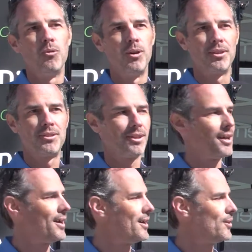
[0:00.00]
with
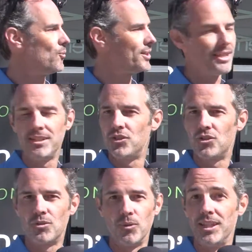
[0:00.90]

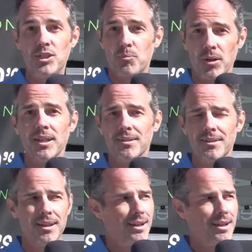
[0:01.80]
each print,